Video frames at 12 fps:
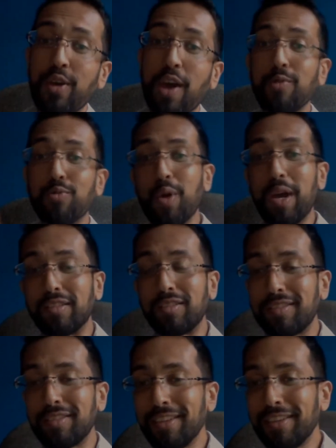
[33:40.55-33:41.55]
out
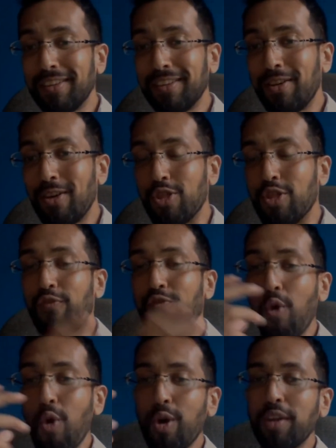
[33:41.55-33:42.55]
west, the
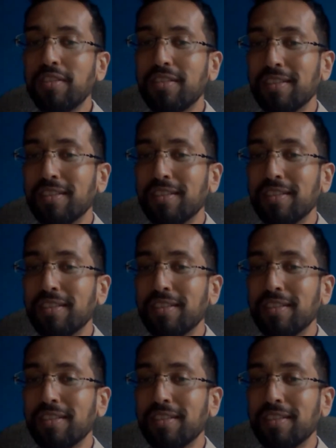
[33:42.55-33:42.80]
void